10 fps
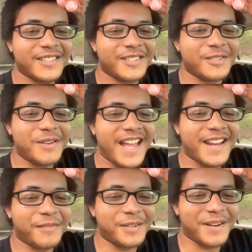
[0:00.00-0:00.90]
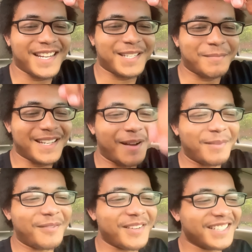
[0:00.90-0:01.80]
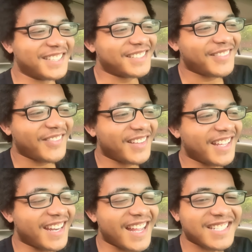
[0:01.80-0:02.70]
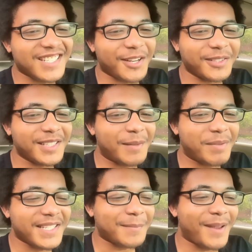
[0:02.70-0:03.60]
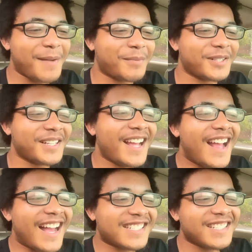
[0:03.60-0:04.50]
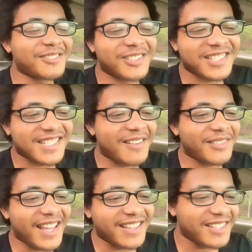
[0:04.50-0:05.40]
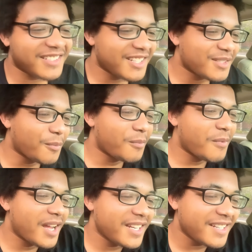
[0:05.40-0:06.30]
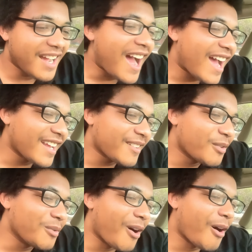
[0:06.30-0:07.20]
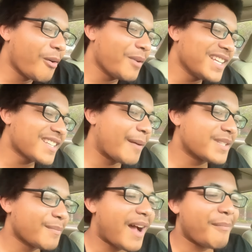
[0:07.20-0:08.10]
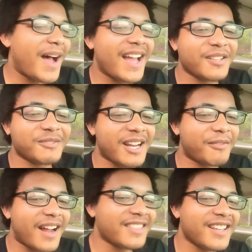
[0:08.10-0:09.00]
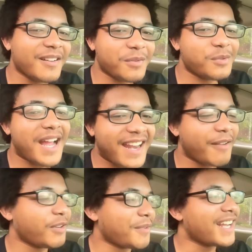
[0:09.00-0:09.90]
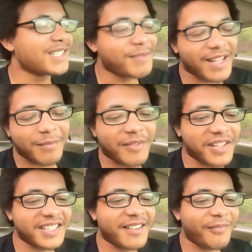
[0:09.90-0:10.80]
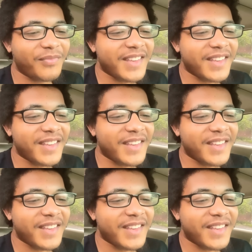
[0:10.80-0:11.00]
who had every right to become the villain? And as he's holding the piece of paper, I see the words and I'm like, there's one guy who always comes to my mind whenever I think of who had every right to become the villain.